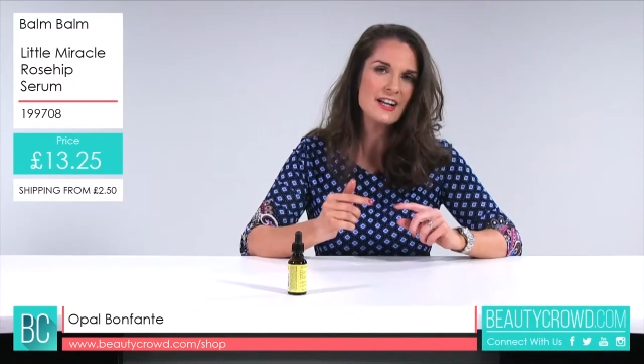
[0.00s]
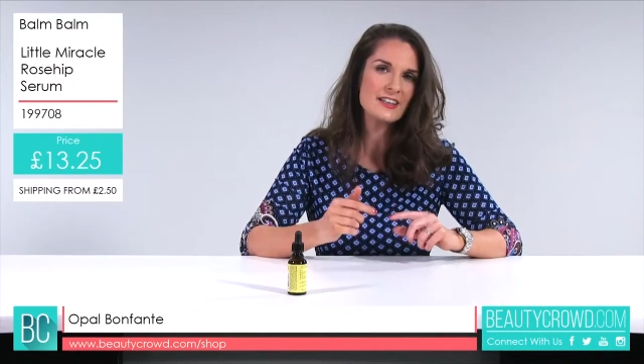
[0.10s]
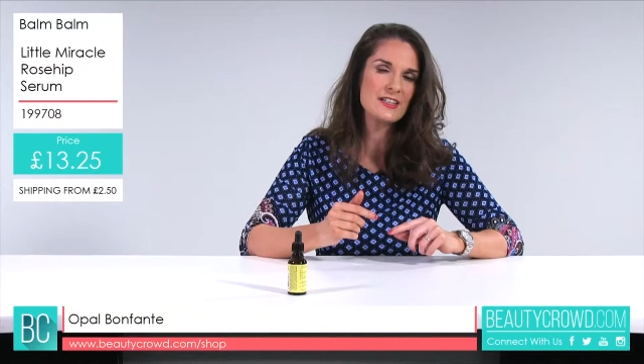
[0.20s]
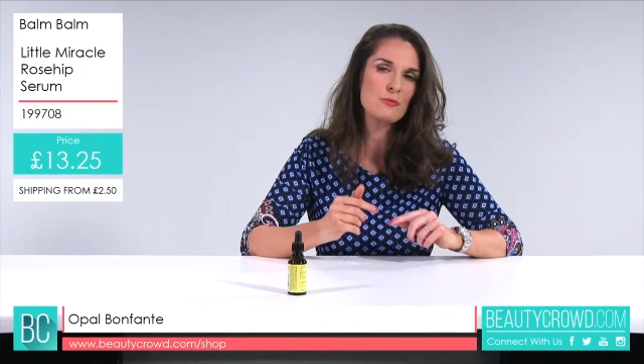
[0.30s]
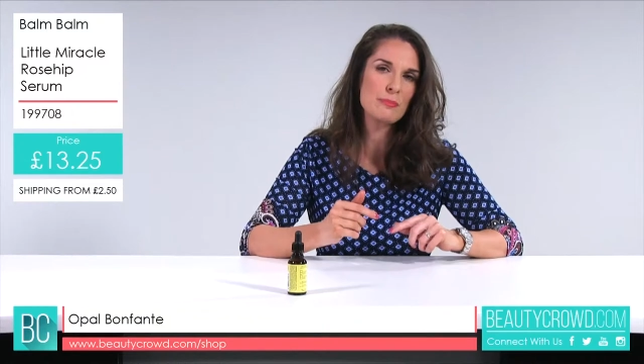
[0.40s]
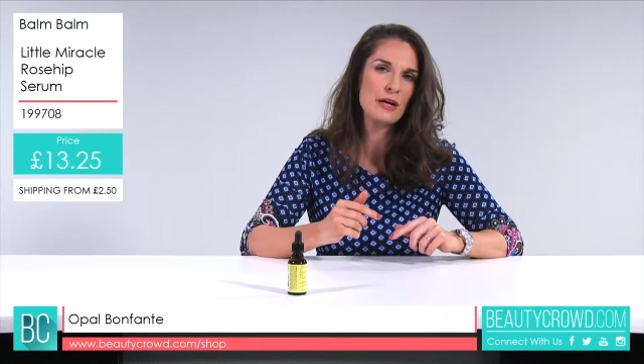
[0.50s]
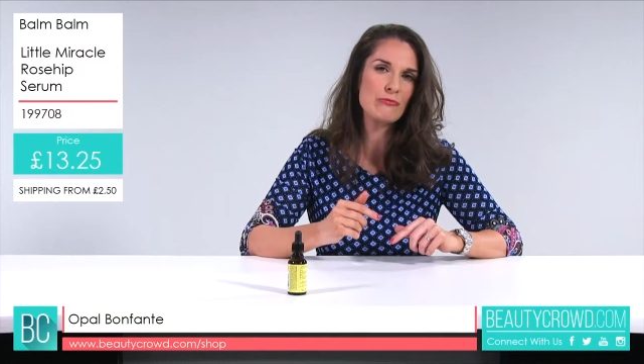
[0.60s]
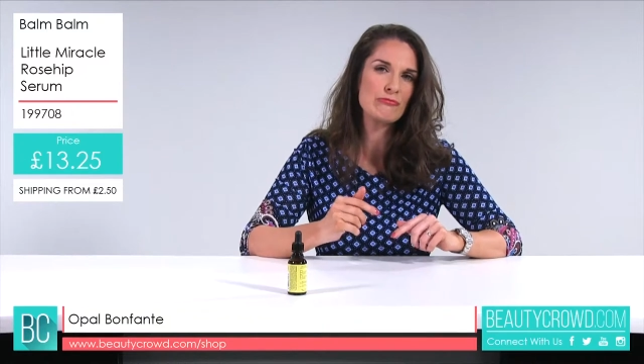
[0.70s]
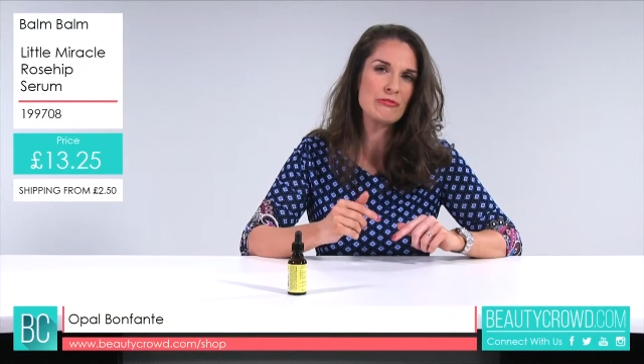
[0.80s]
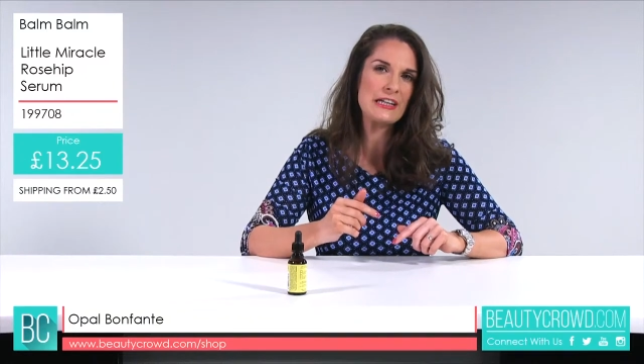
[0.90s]
this would be a
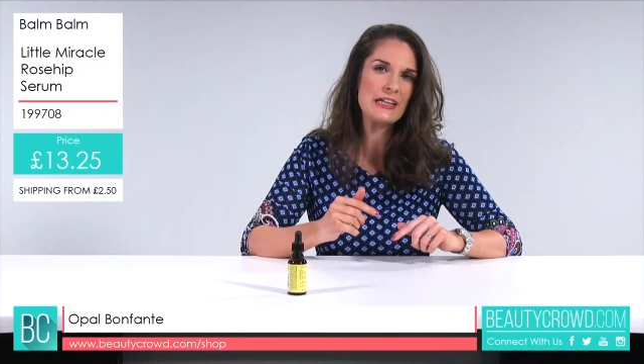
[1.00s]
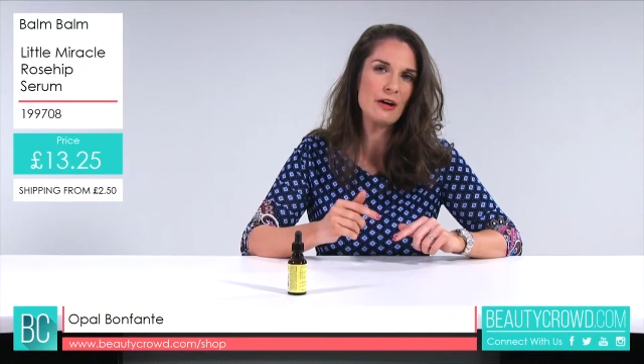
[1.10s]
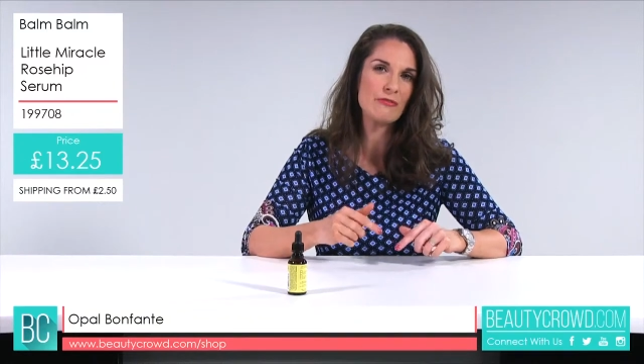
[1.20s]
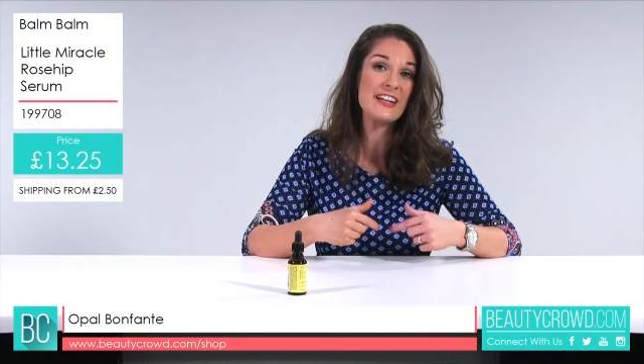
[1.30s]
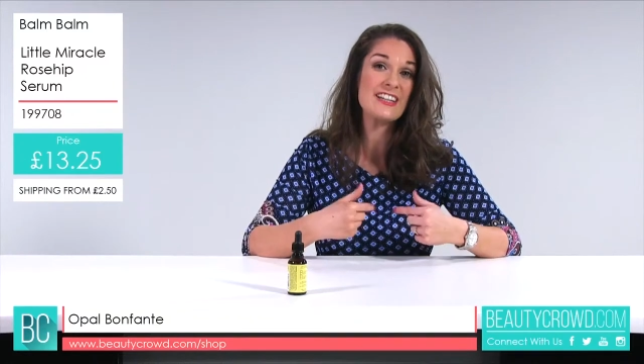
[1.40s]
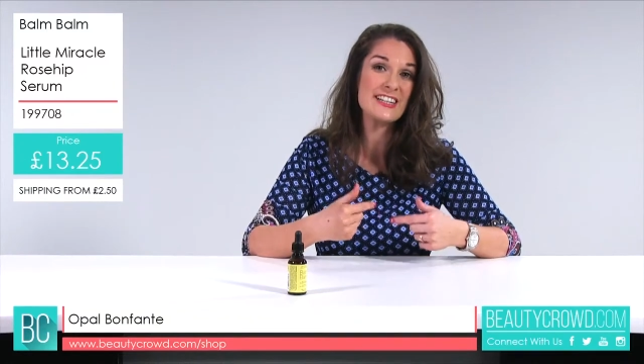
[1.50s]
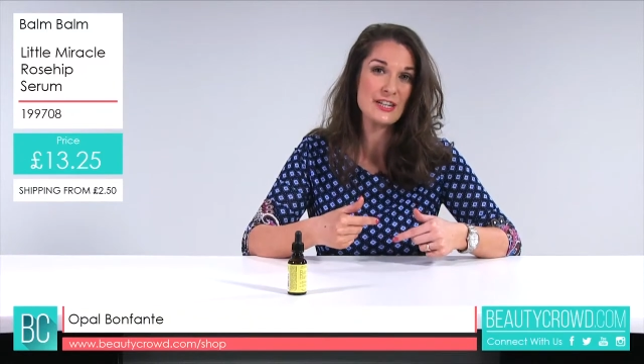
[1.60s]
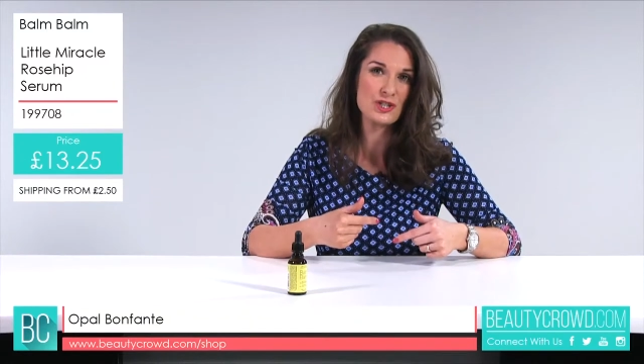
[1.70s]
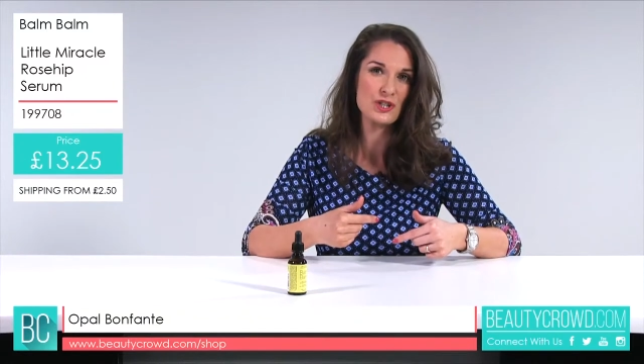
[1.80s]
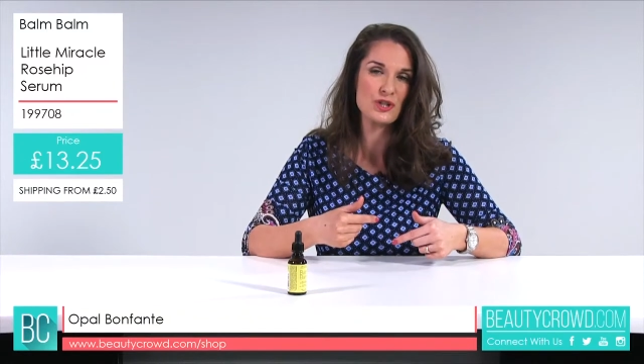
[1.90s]
really lovely
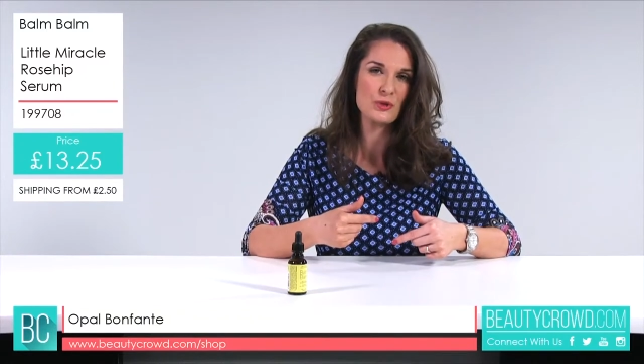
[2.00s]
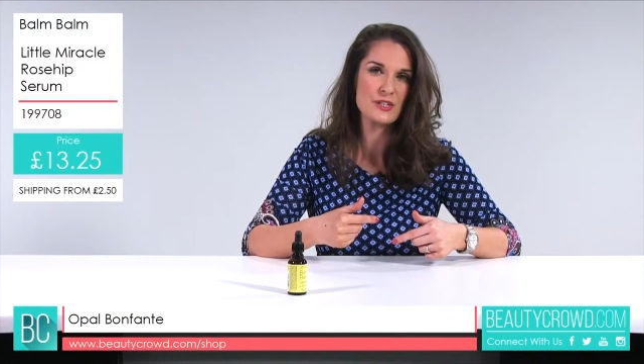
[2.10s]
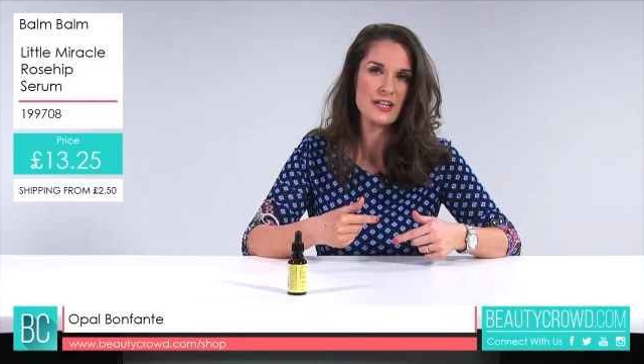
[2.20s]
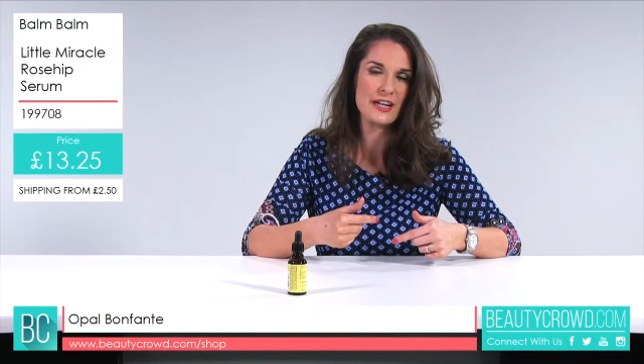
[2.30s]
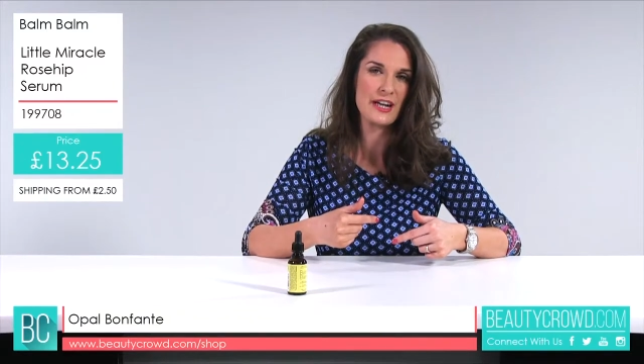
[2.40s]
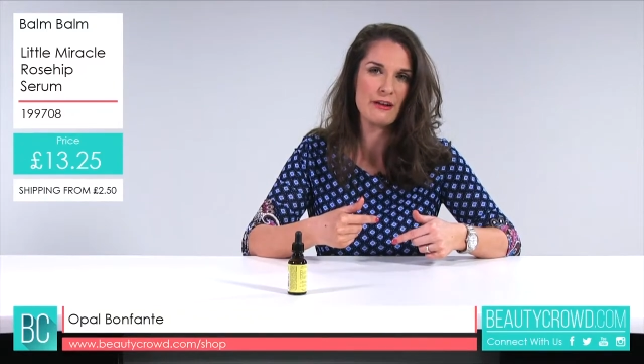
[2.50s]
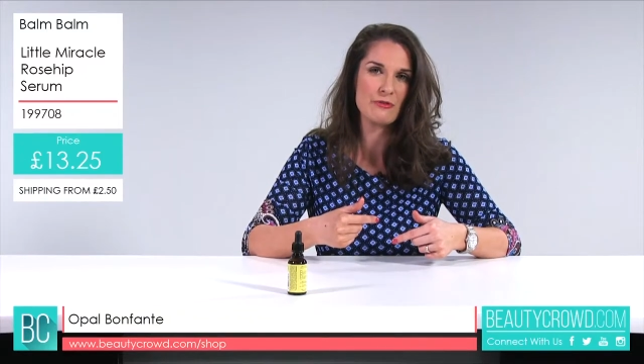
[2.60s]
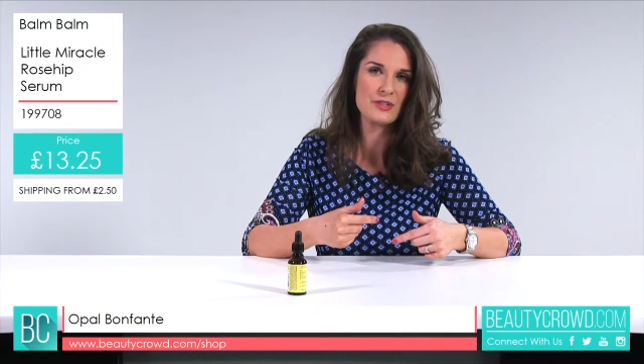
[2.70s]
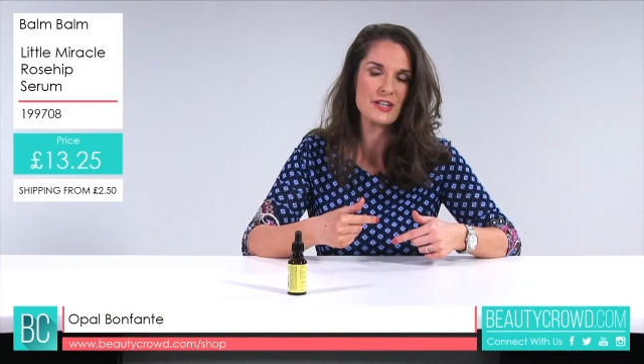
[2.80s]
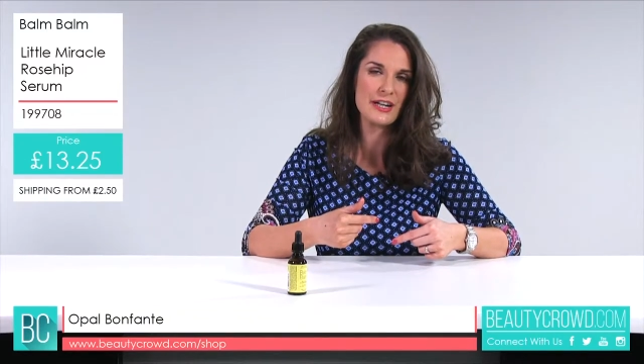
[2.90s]
addition to your skincare
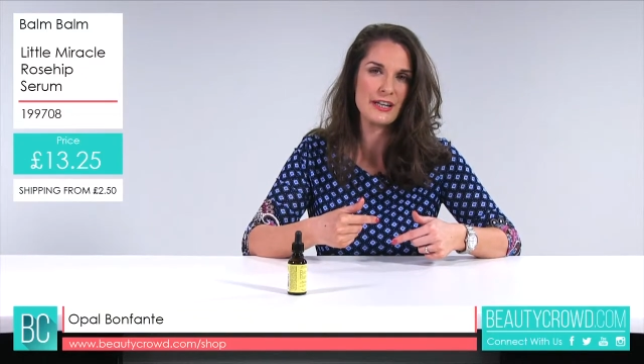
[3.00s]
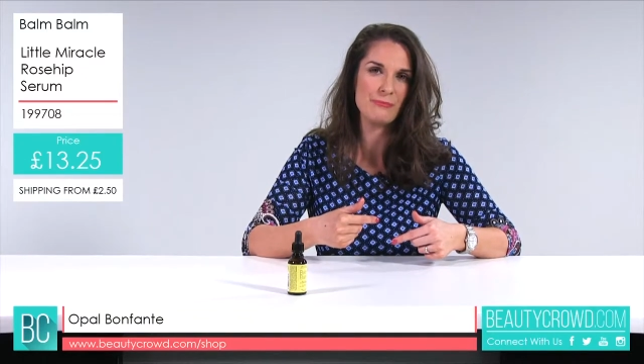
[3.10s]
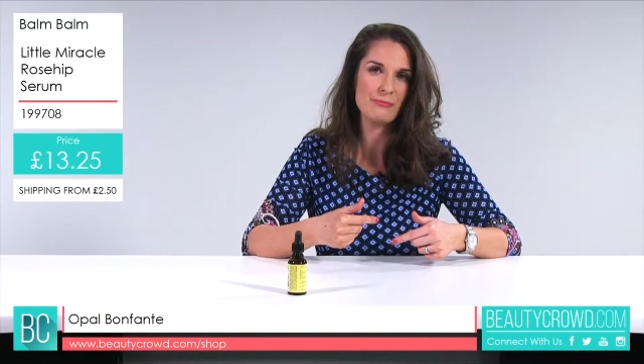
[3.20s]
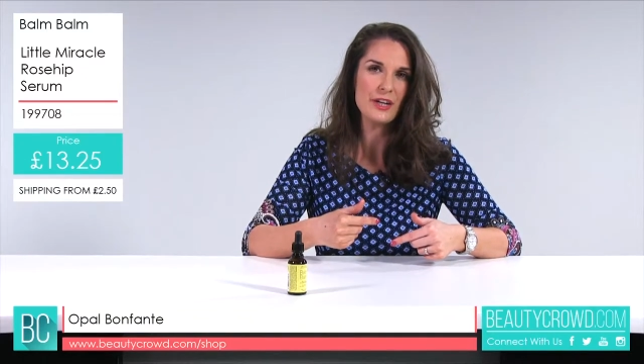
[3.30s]
routine.